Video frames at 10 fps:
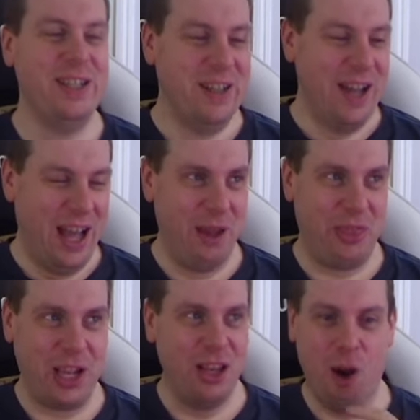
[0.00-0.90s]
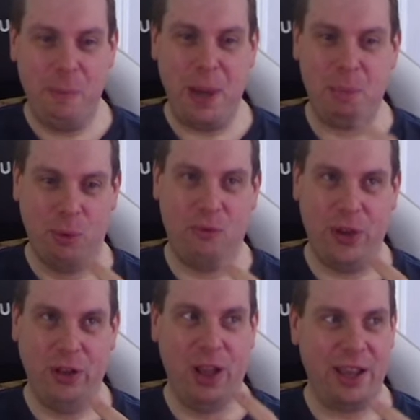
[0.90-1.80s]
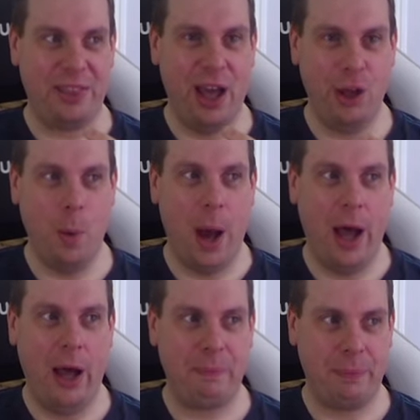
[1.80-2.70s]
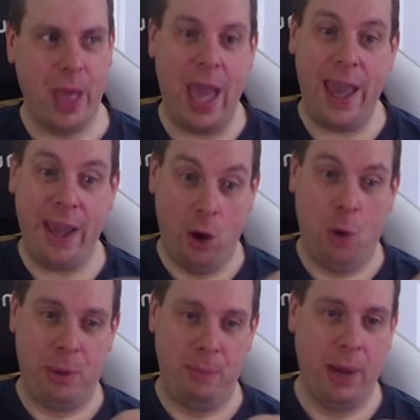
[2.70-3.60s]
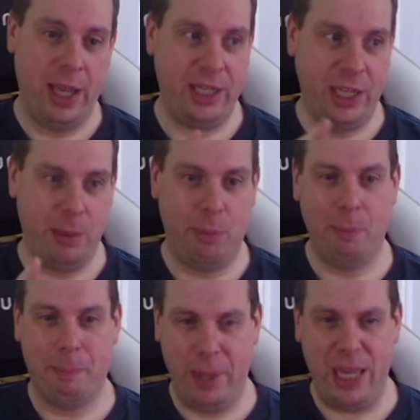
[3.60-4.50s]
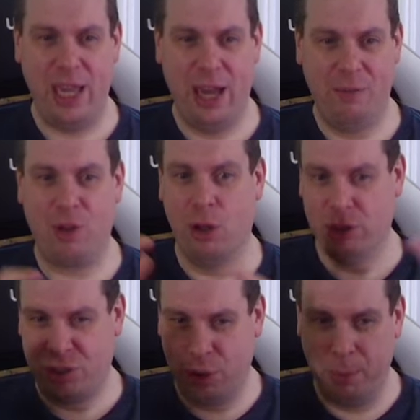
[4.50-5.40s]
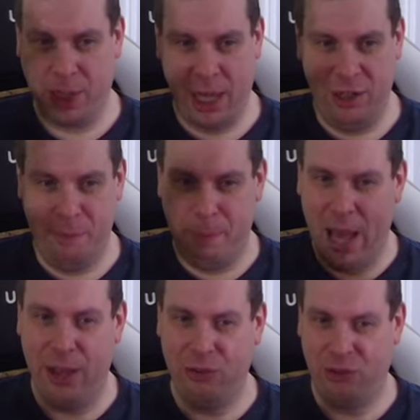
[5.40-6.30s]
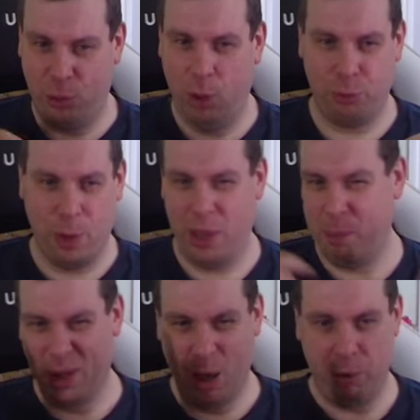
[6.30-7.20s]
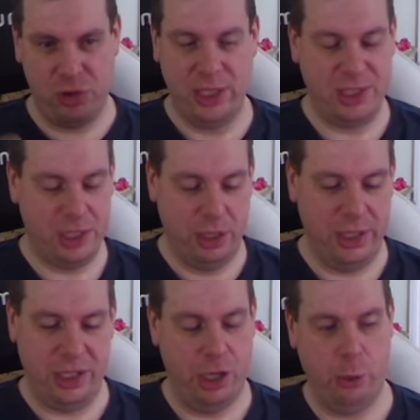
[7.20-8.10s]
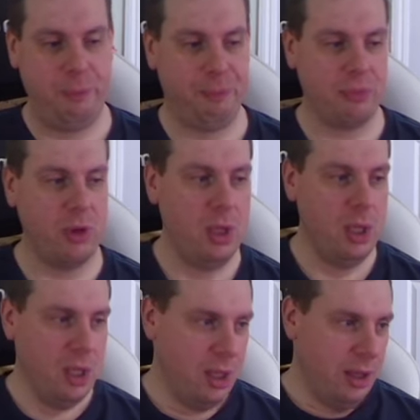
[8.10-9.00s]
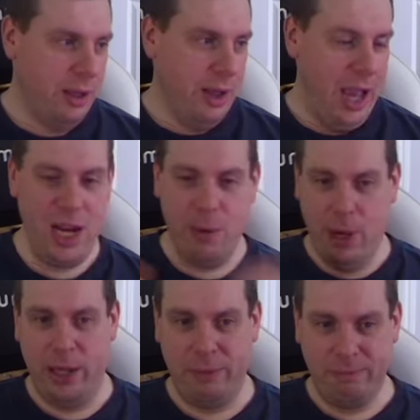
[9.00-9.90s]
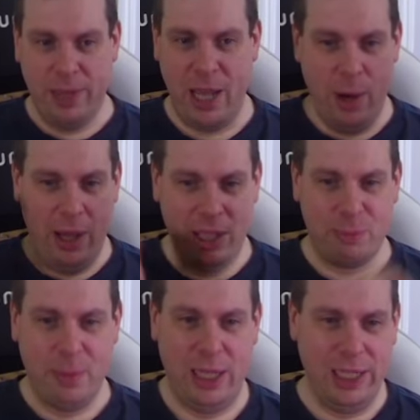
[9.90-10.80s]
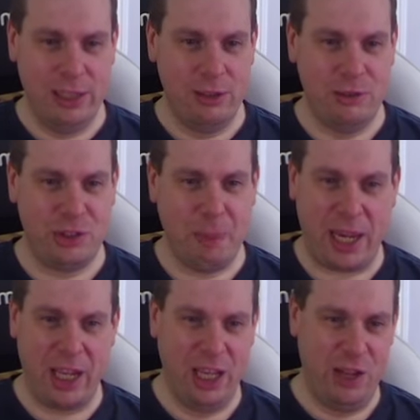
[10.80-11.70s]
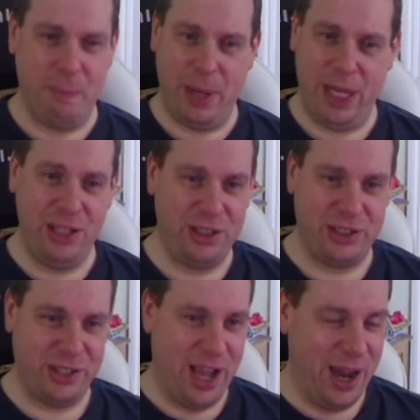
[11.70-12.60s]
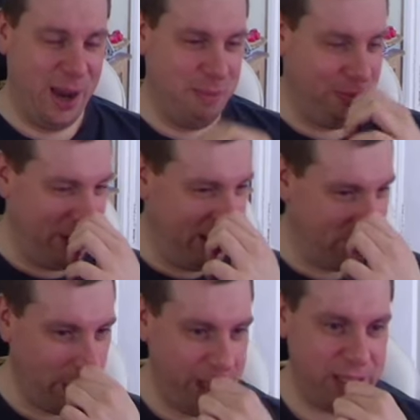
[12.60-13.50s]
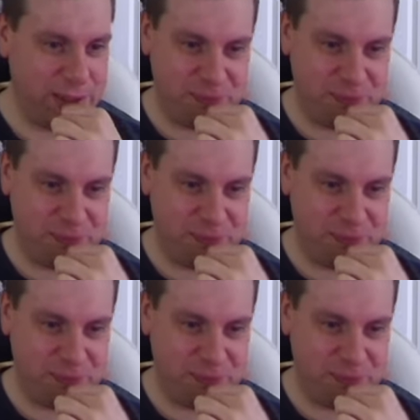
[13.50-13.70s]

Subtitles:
And I think a lot of people feel like that, who are A, open-minded, but B, have got some kind of bias towards where they play, which I certainly do. Anyway, there you are. That's my little speculative piece for this week.